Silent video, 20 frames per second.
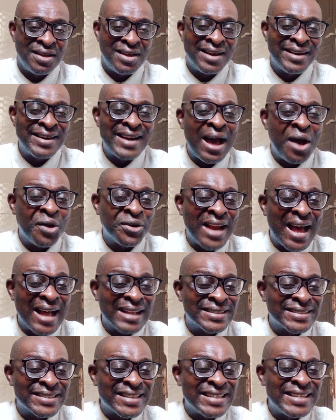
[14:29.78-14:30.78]
Now,
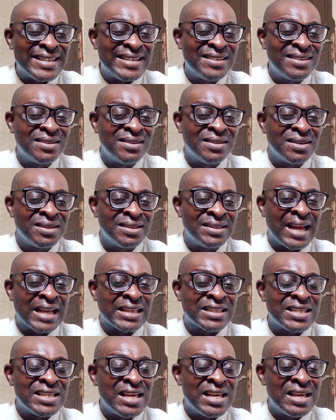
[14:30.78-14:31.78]
that thing
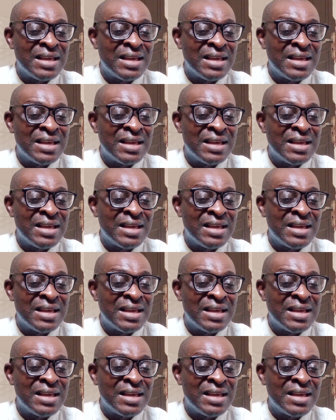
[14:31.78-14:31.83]
that